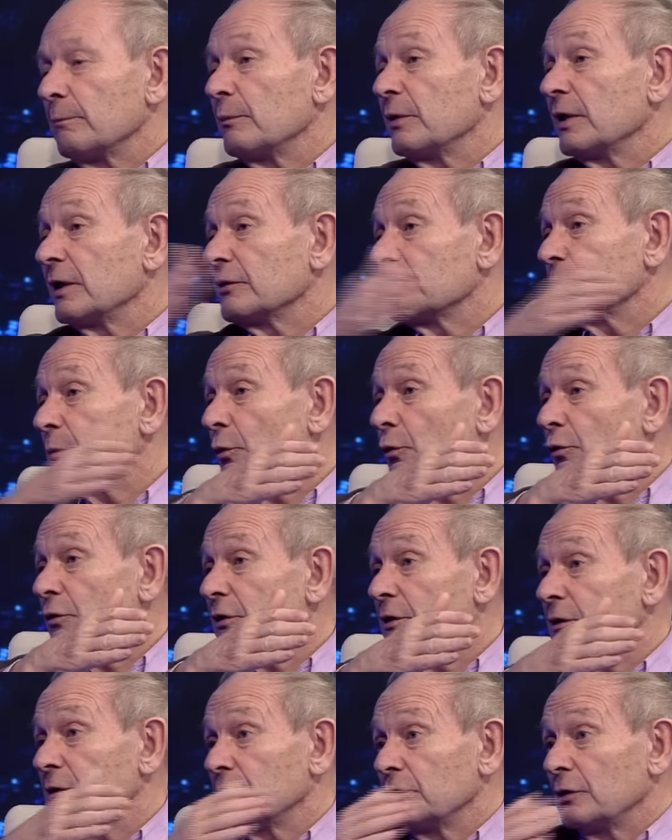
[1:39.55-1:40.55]
be
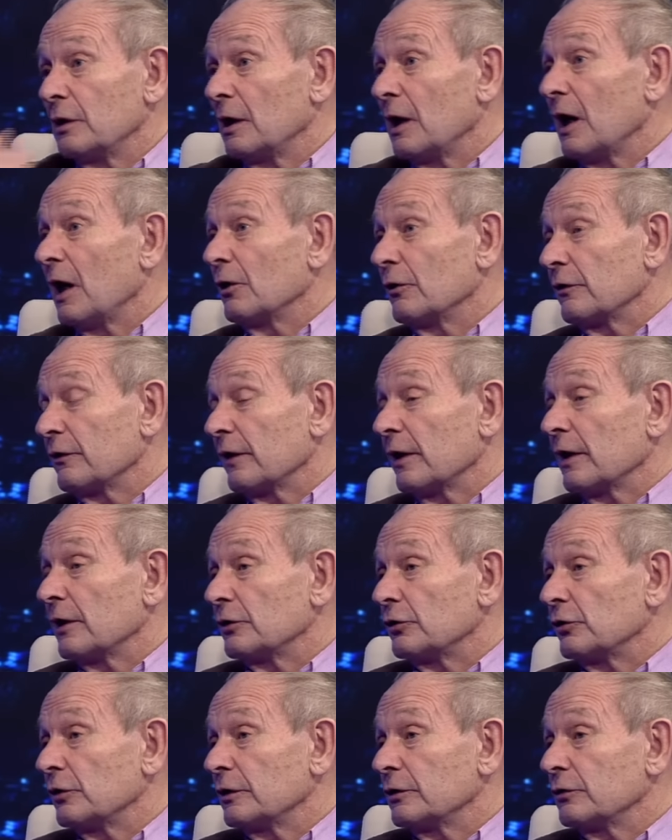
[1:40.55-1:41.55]
exported out of the
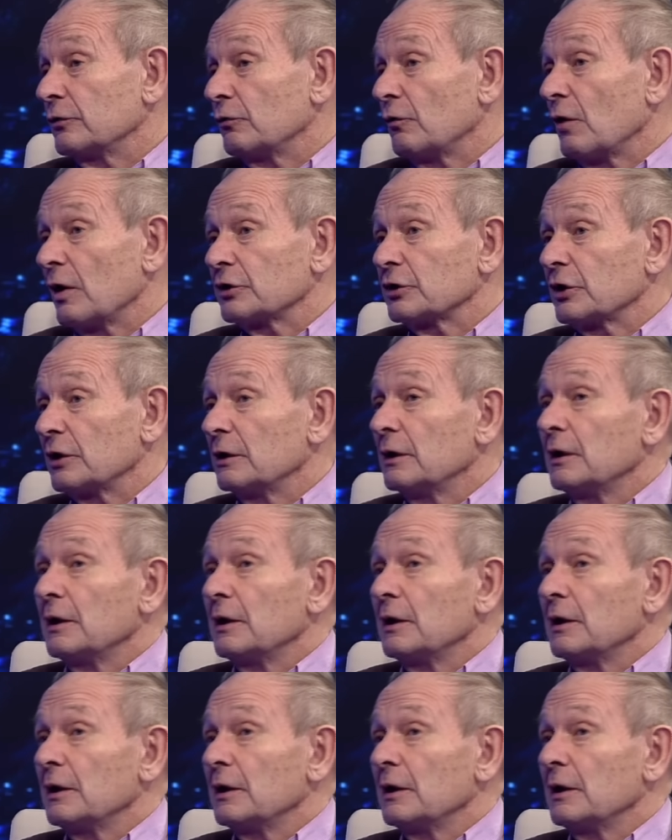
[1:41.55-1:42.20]
country to Russia,